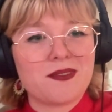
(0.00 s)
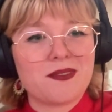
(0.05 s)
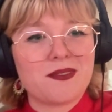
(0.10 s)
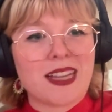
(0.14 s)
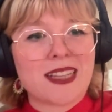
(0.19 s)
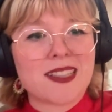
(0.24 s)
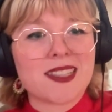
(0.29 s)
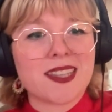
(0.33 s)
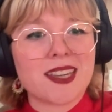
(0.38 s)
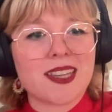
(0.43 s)

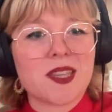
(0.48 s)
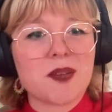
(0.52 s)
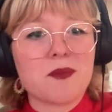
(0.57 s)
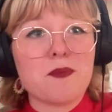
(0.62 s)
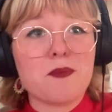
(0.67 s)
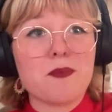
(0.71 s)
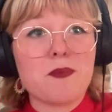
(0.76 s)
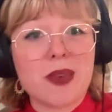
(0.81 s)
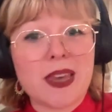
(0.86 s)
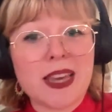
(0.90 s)
That's like the
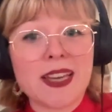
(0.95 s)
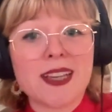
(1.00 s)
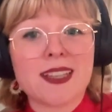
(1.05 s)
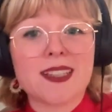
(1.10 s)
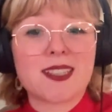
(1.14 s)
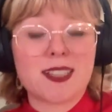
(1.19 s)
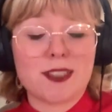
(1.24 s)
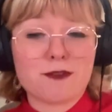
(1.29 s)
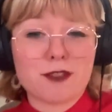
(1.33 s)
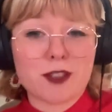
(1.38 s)

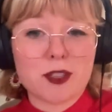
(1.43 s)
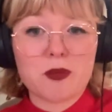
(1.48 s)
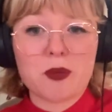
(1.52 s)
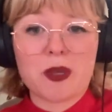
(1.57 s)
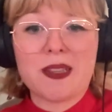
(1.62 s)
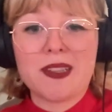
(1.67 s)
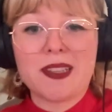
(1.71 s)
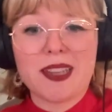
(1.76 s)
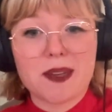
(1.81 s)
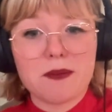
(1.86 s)
biggest difference
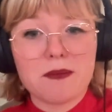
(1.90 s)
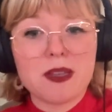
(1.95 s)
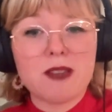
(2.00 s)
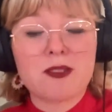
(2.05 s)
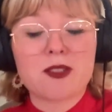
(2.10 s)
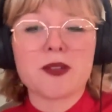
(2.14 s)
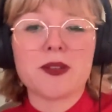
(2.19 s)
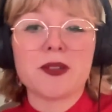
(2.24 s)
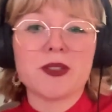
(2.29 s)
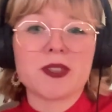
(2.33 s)
between like
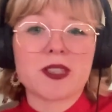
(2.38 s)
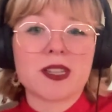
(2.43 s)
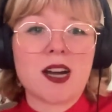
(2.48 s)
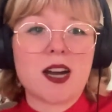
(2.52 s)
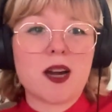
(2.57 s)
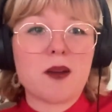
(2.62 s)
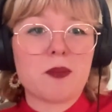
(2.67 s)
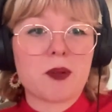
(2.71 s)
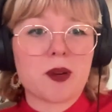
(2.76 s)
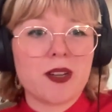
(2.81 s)
musicals and
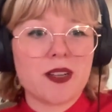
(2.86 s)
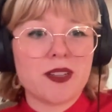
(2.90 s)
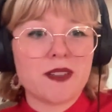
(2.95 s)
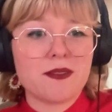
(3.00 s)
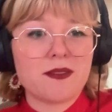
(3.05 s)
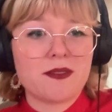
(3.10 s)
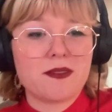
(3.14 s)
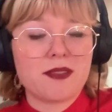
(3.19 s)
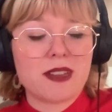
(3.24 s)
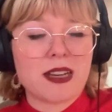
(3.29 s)

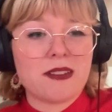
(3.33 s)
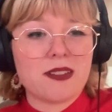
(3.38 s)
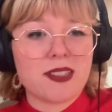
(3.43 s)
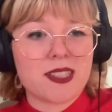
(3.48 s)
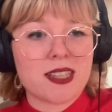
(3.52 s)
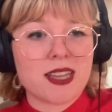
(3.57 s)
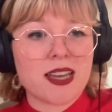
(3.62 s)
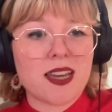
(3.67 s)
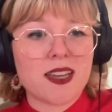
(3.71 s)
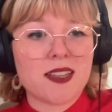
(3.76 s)
opera, I
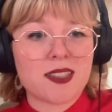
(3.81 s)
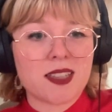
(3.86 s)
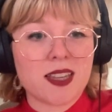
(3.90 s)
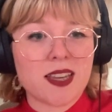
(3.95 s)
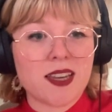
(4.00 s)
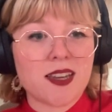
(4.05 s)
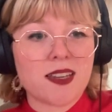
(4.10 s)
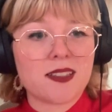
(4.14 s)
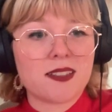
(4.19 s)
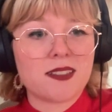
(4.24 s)
would say, is
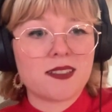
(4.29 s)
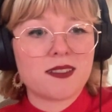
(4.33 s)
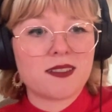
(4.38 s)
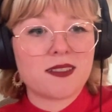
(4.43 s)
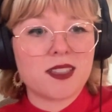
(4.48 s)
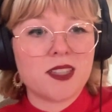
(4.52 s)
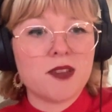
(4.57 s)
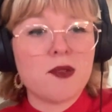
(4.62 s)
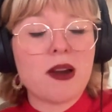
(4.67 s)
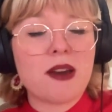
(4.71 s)
like
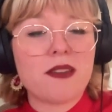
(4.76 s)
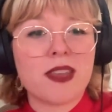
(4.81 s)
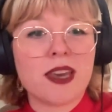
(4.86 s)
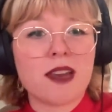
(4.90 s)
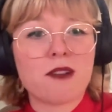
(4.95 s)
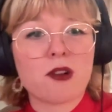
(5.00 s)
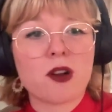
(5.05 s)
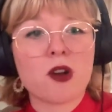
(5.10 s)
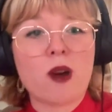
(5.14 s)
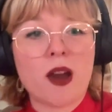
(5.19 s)

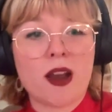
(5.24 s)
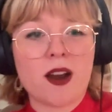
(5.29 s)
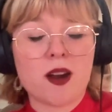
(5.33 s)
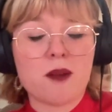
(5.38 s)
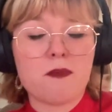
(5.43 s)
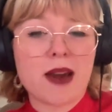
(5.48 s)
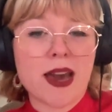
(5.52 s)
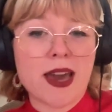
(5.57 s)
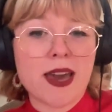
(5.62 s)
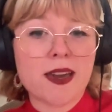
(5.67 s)
they require
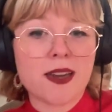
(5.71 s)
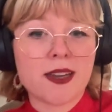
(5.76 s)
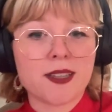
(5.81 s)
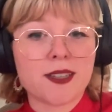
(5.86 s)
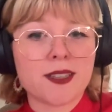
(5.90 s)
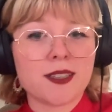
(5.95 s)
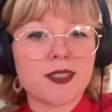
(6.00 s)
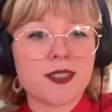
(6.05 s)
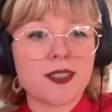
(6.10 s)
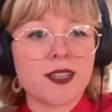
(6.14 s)
a
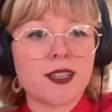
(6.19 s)
mic.